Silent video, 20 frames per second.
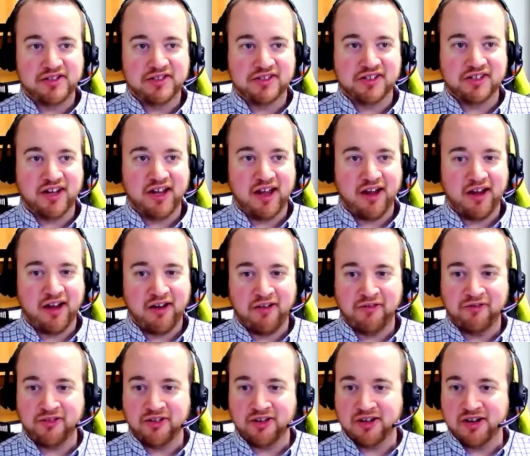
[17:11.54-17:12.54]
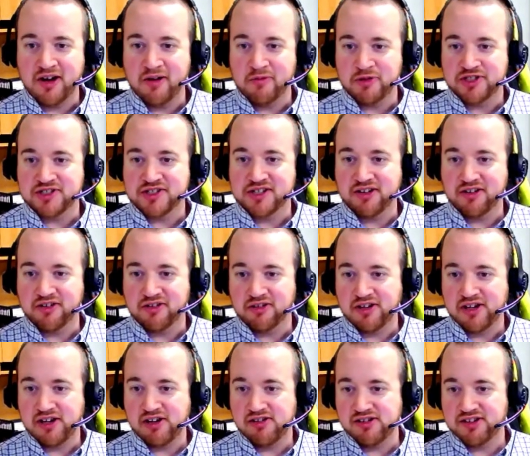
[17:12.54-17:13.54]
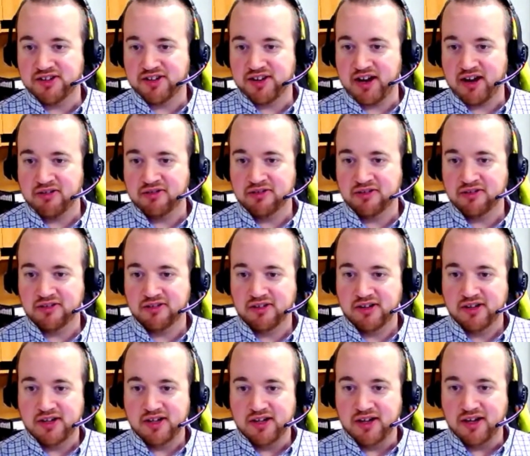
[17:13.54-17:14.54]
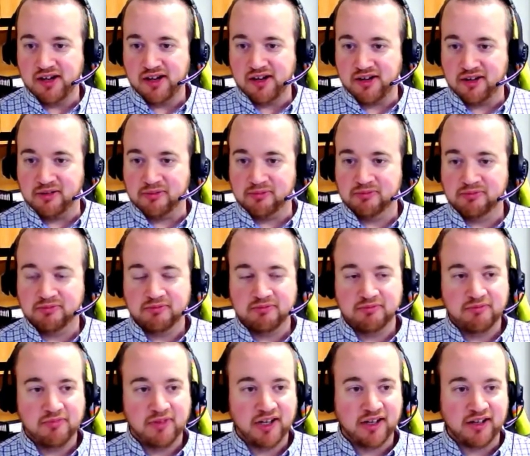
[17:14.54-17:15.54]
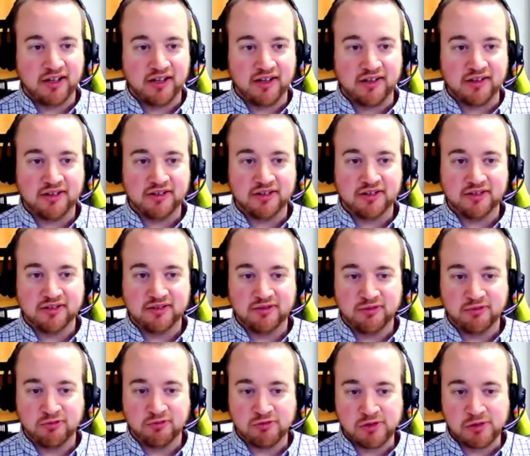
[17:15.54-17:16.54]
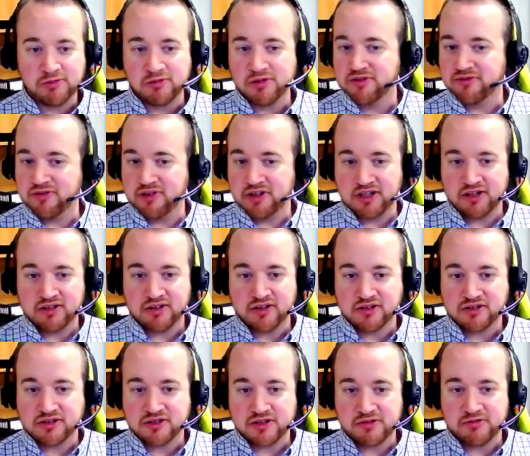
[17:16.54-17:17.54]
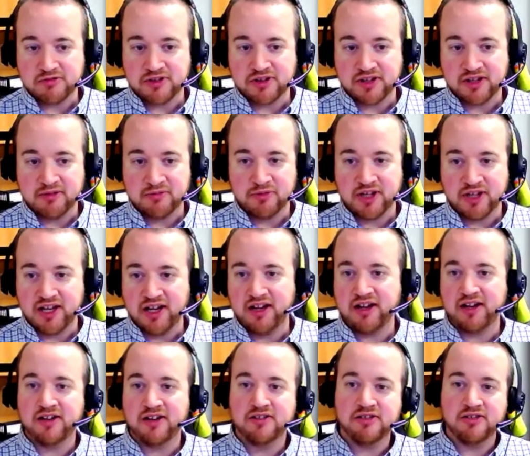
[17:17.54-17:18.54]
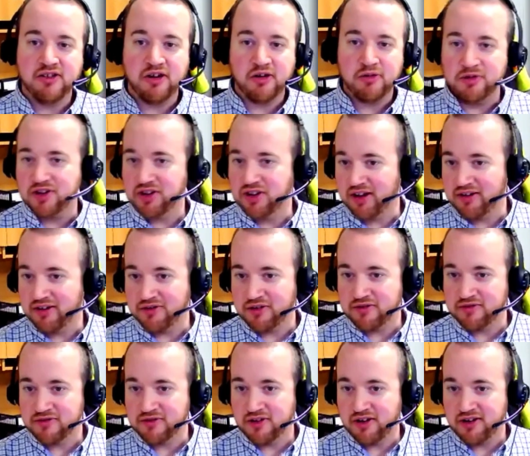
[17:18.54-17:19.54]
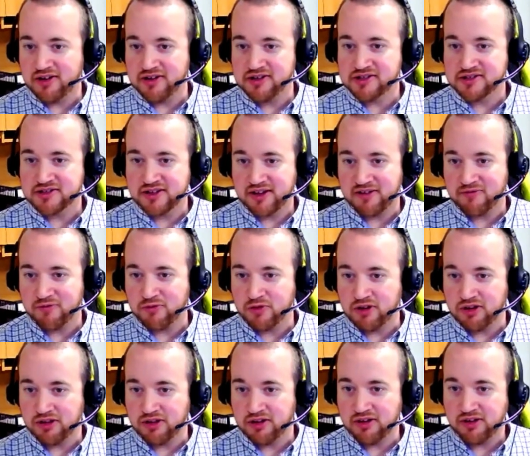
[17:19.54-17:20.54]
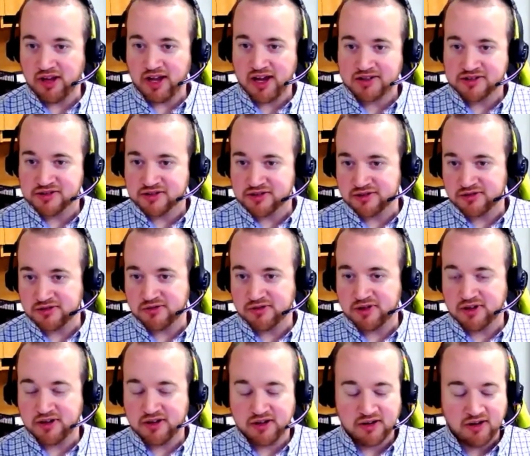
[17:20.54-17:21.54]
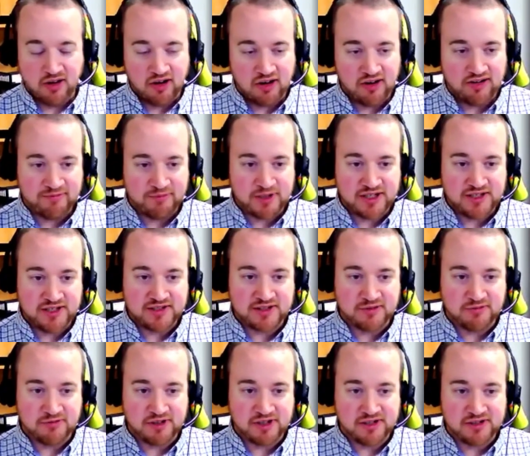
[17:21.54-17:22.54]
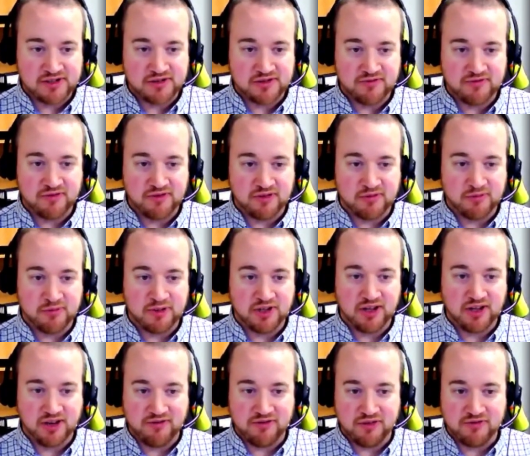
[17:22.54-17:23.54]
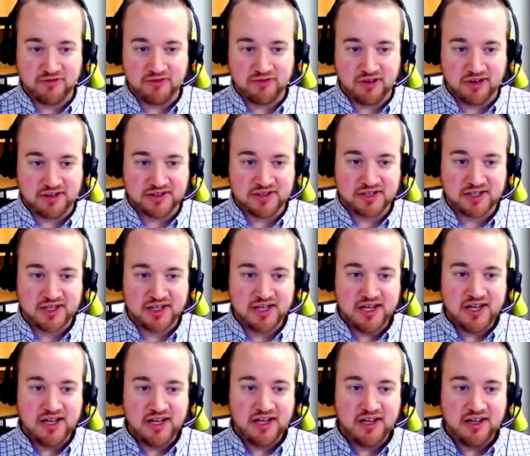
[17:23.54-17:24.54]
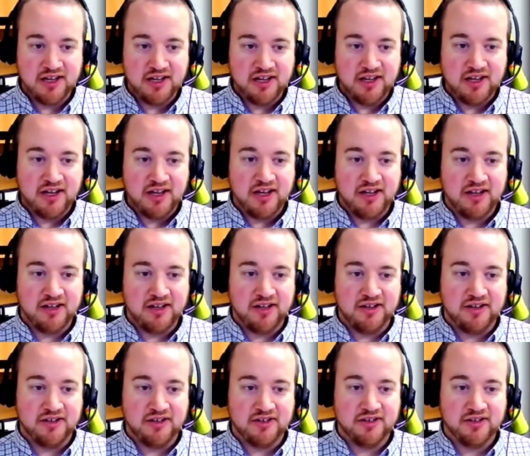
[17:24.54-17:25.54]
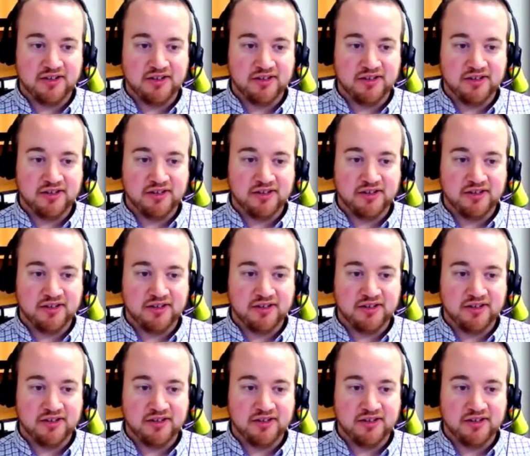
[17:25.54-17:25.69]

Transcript: to have a Cummins dealer here in town. And we work very closely with them. They handle our midlife overhauls. They've won the last two RFPs that we issued for midlife overhauls. And